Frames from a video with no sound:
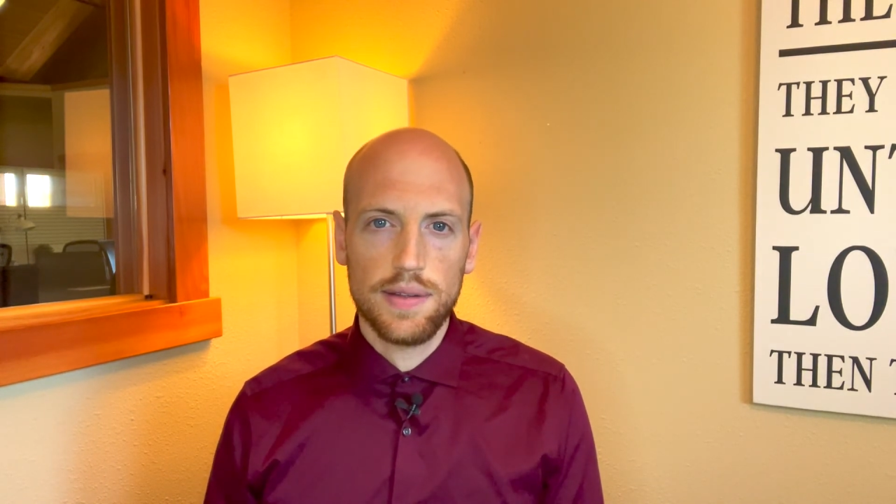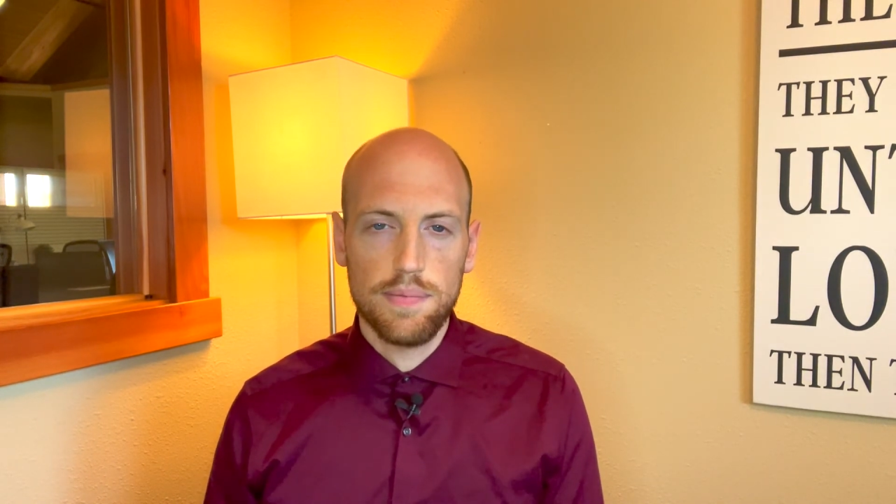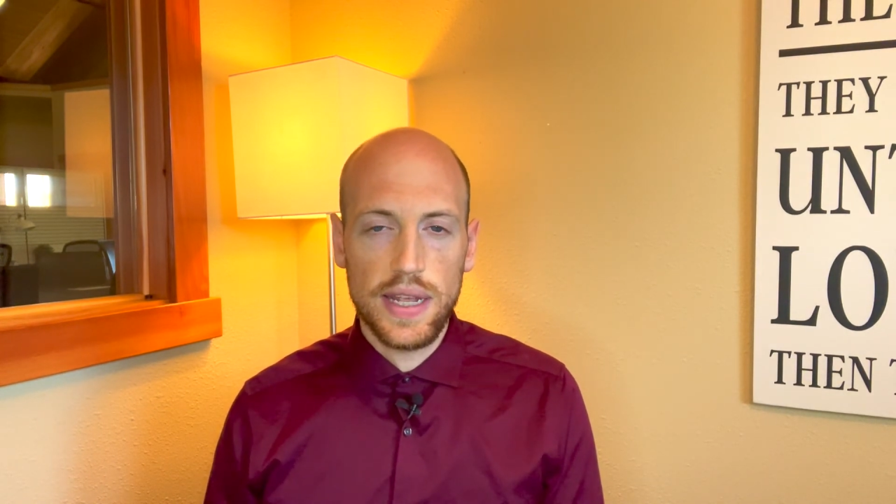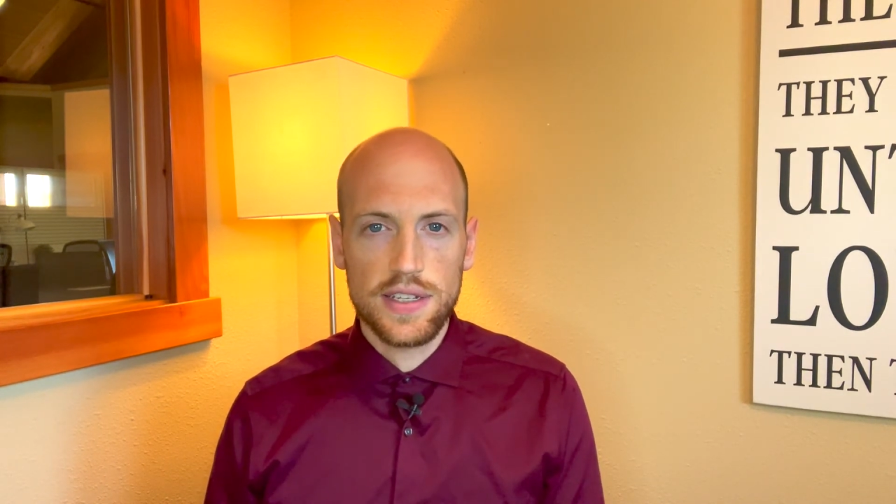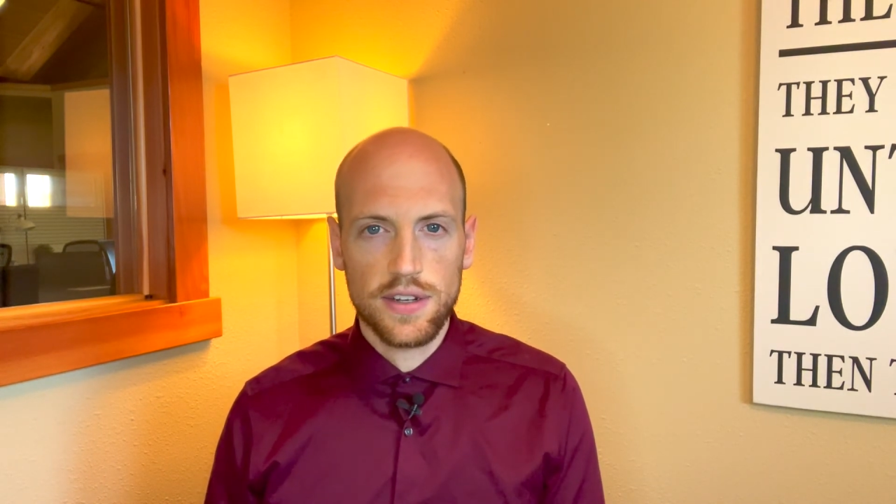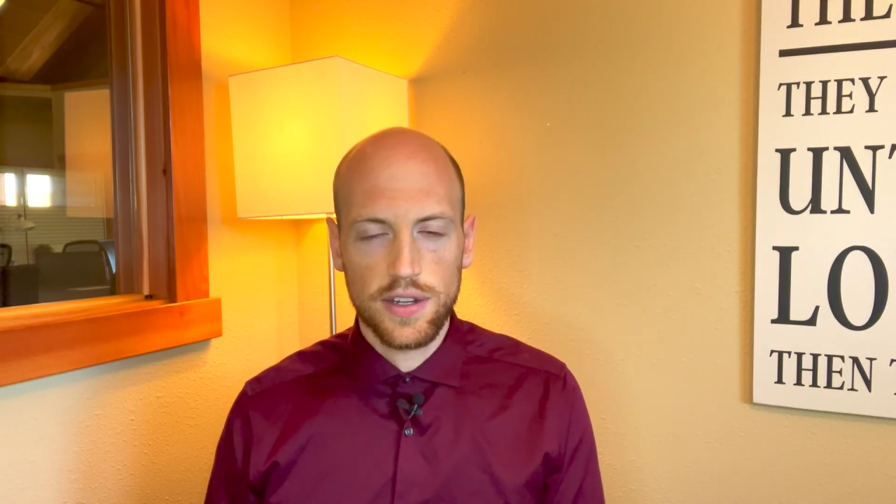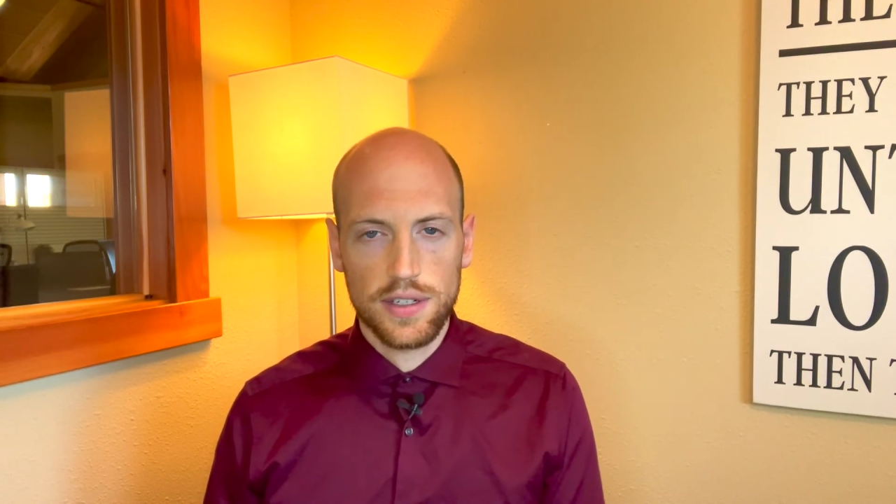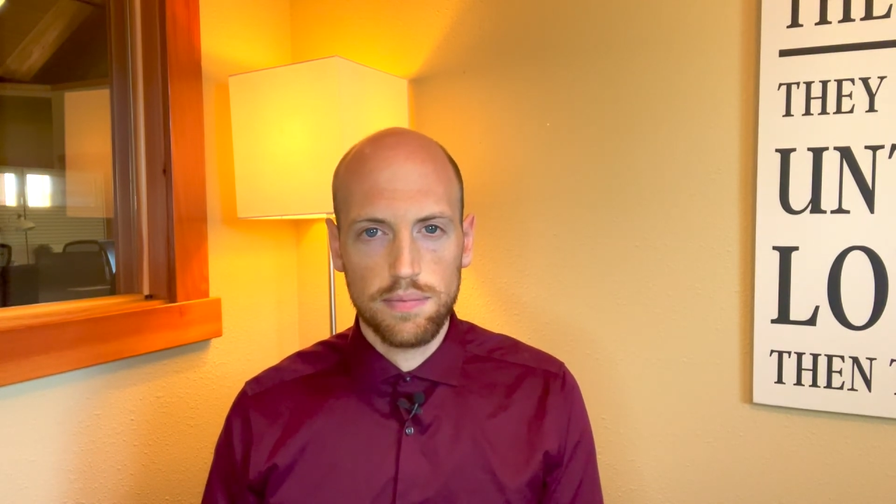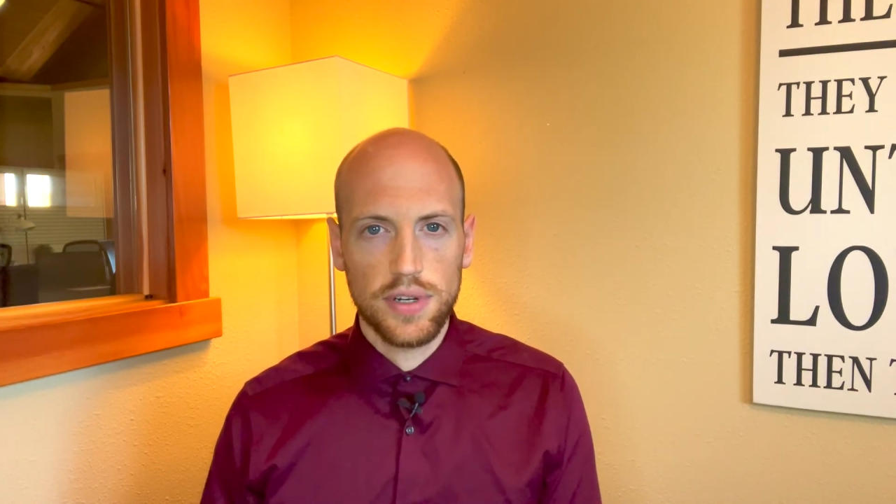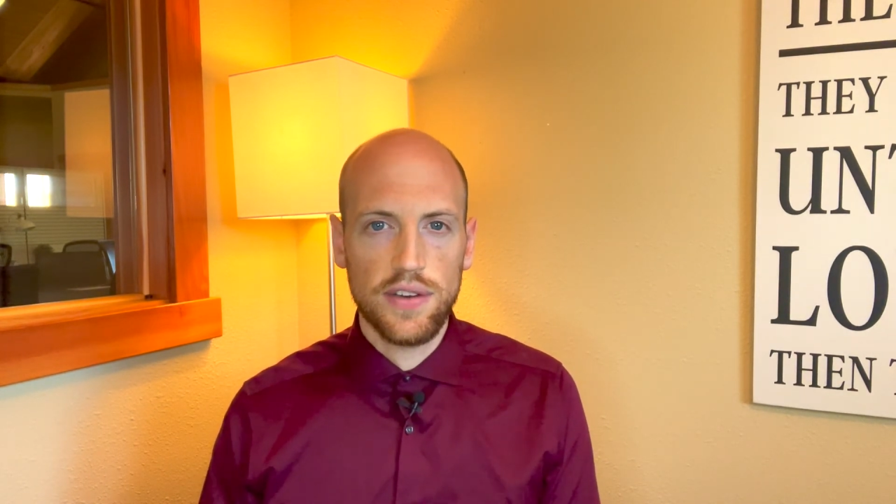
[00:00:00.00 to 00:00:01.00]
based on
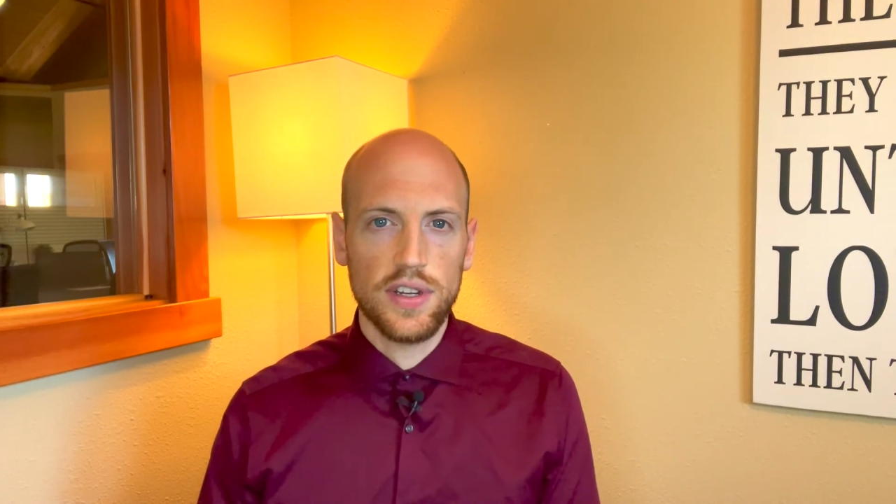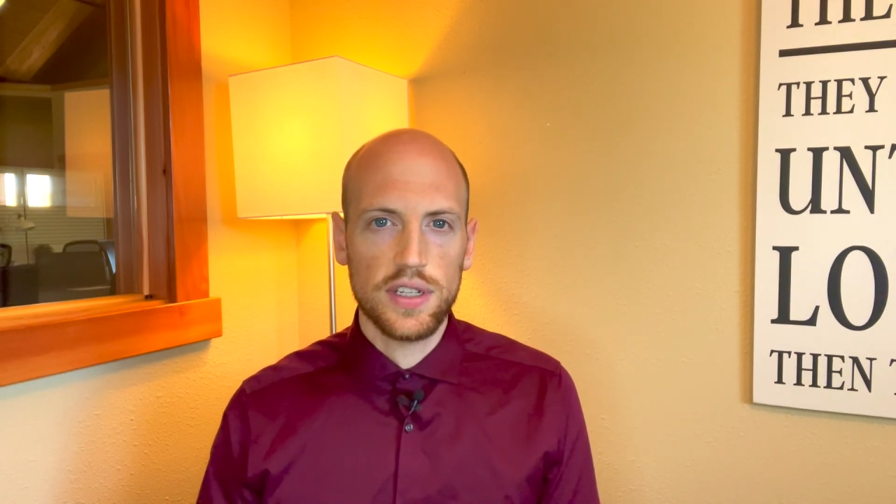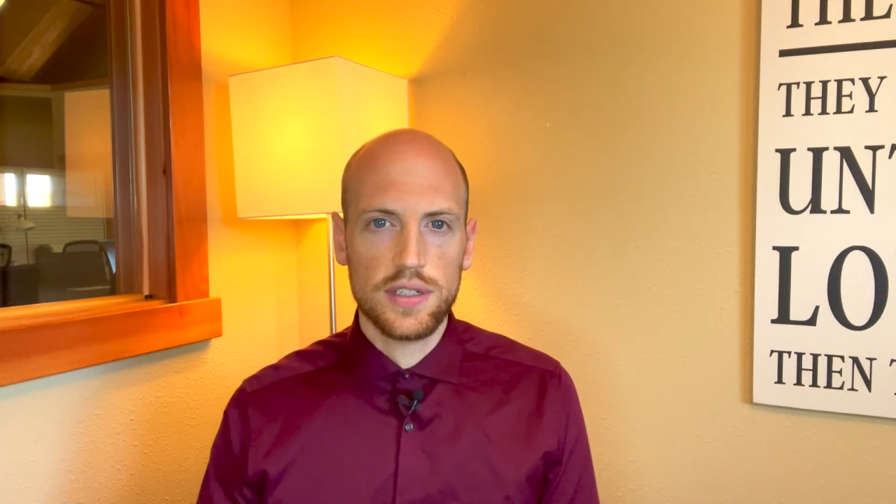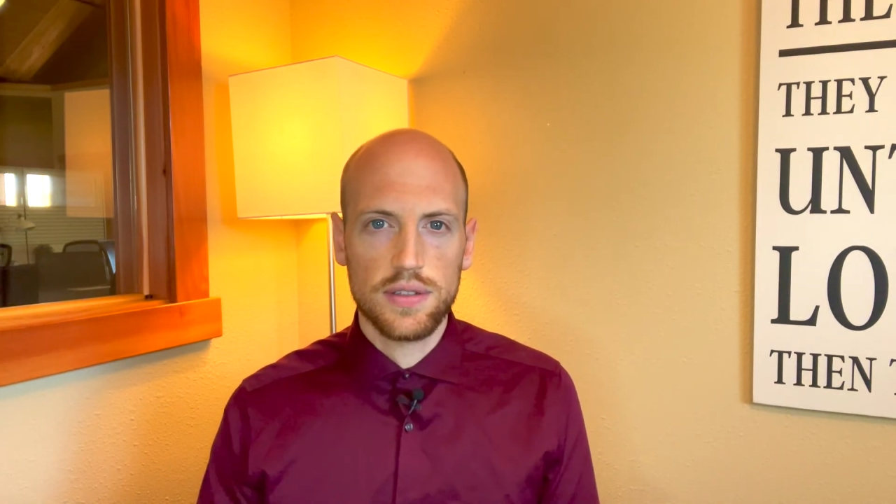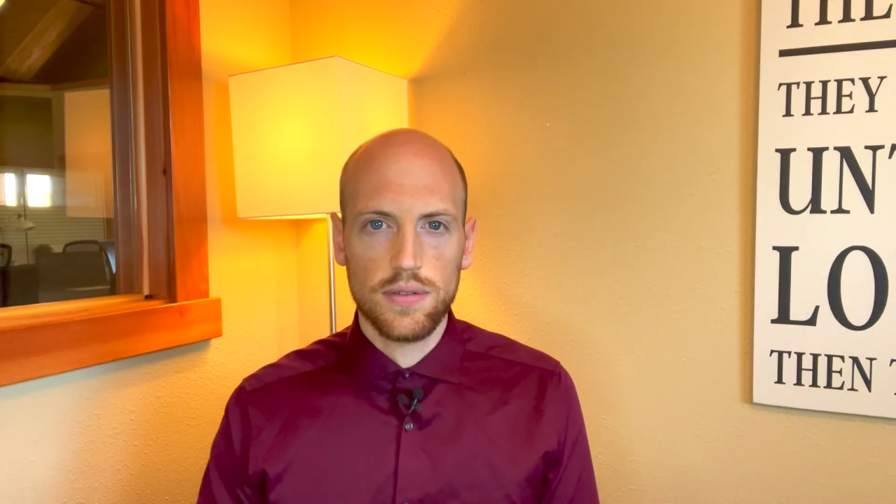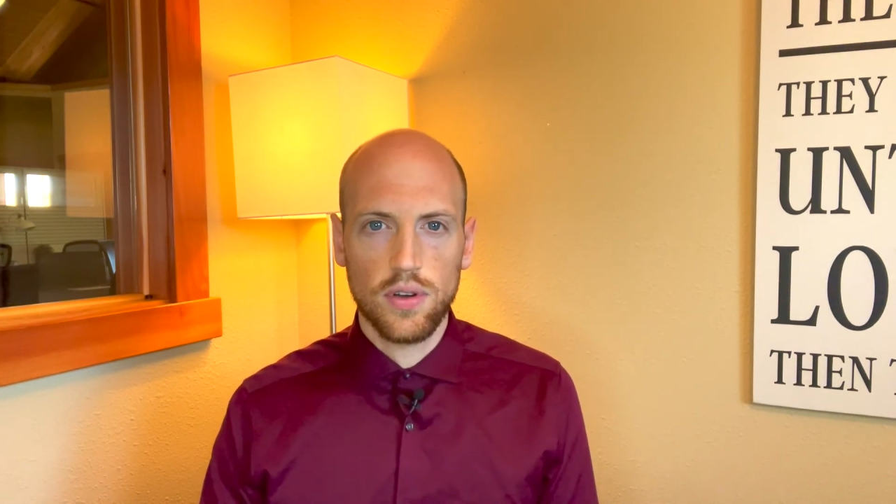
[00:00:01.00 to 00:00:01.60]
previous